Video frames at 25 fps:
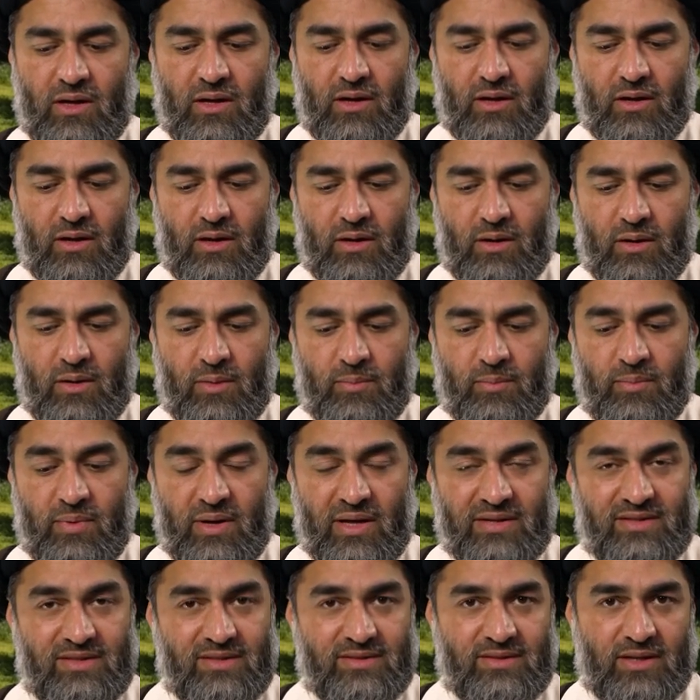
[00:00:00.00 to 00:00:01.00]

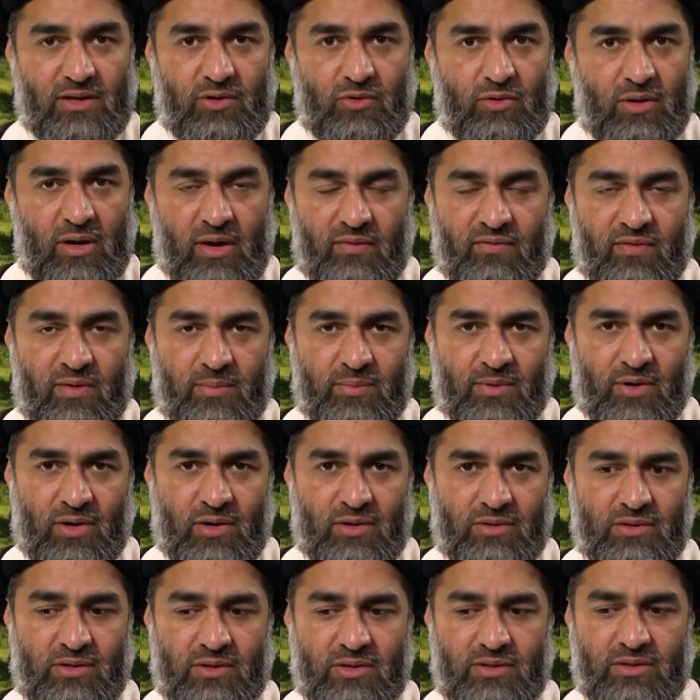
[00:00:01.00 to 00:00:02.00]
blessings that you have from
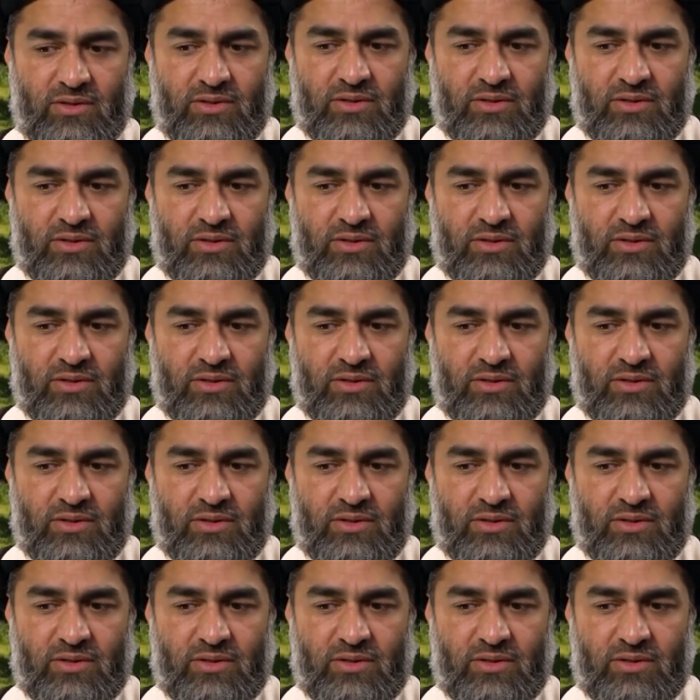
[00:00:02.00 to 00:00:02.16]
God.